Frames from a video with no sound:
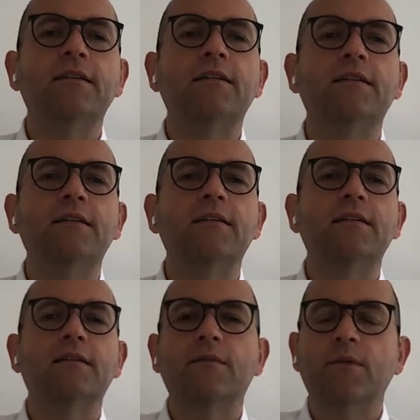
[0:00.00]
uh,
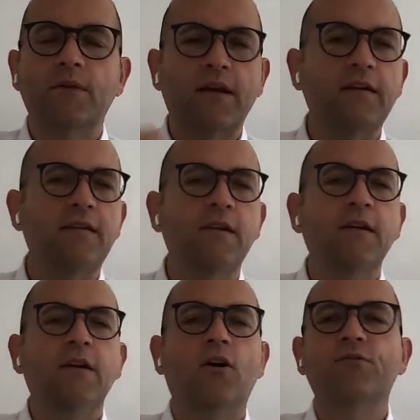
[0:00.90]
um, and
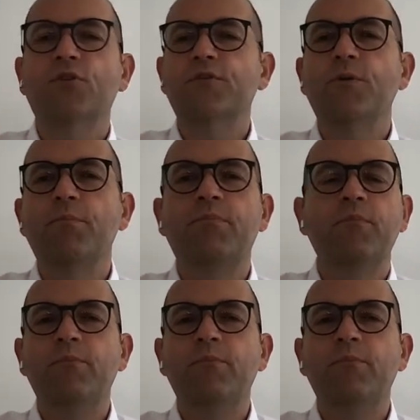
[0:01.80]
of course were,